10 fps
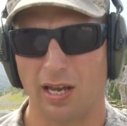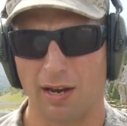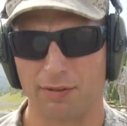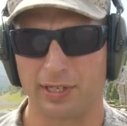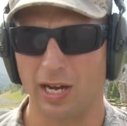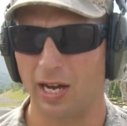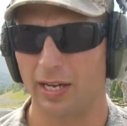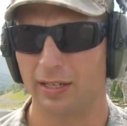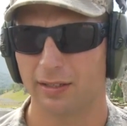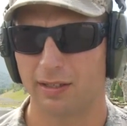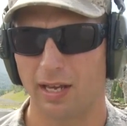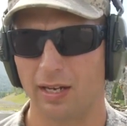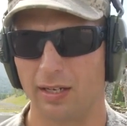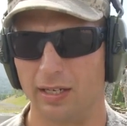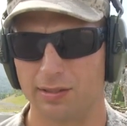Every guy
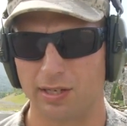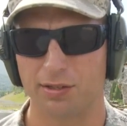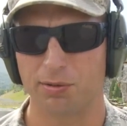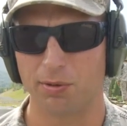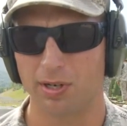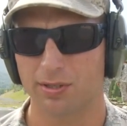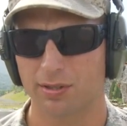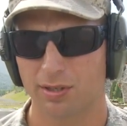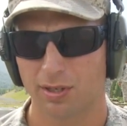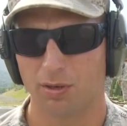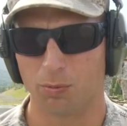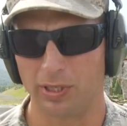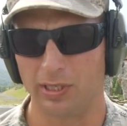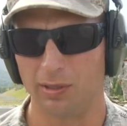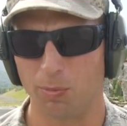that is sent to us,
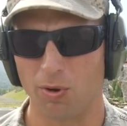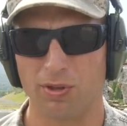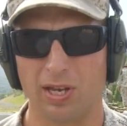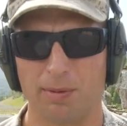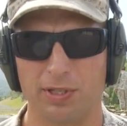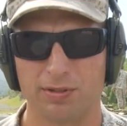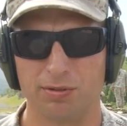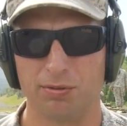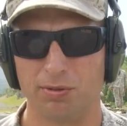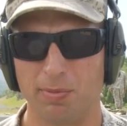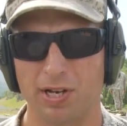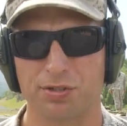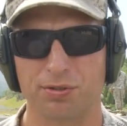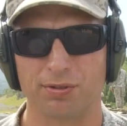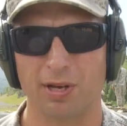we mold them into the
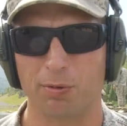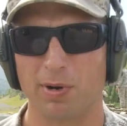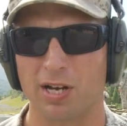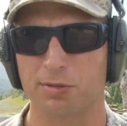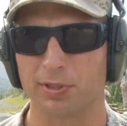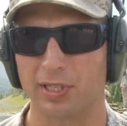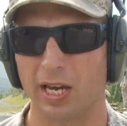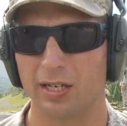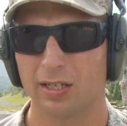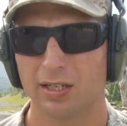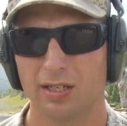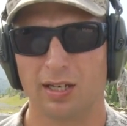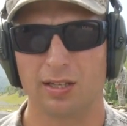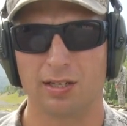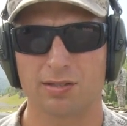best shooter that we possibly can
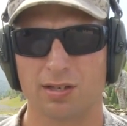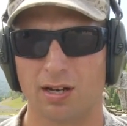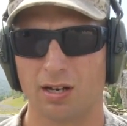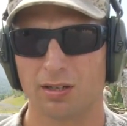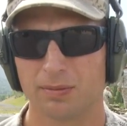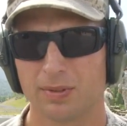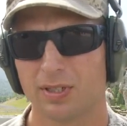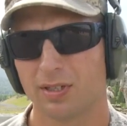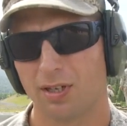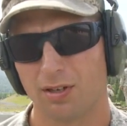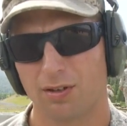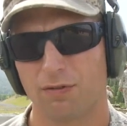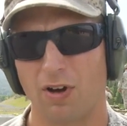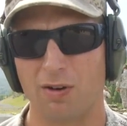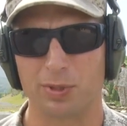in this uh,
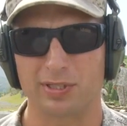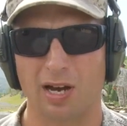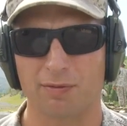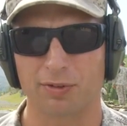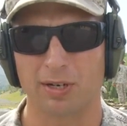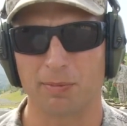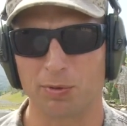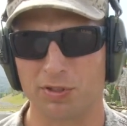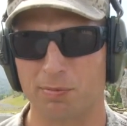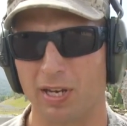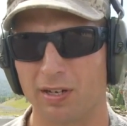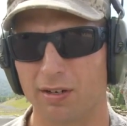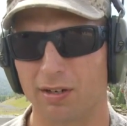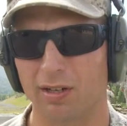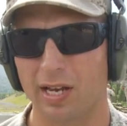five-week time frame that we spent
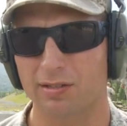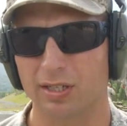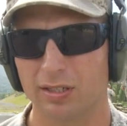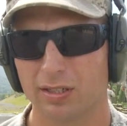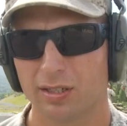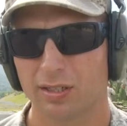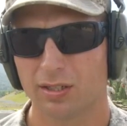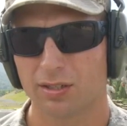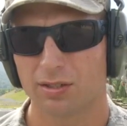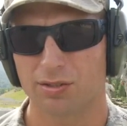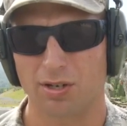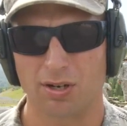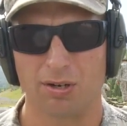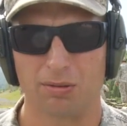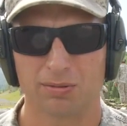here in Alaska.
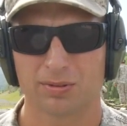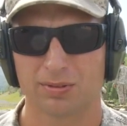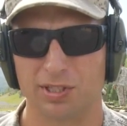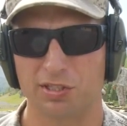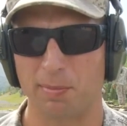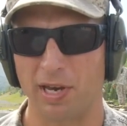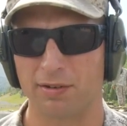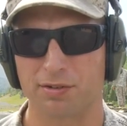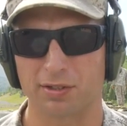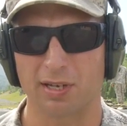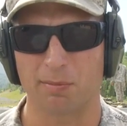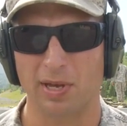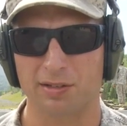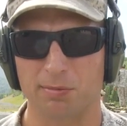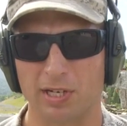So these commanders are getting
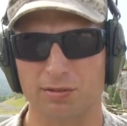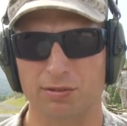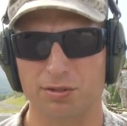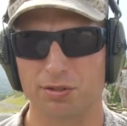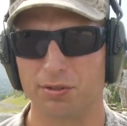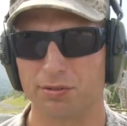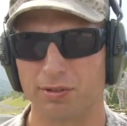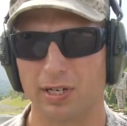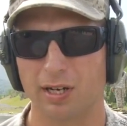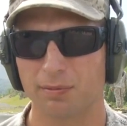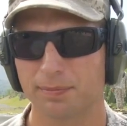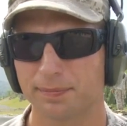back some excellent shooters right now.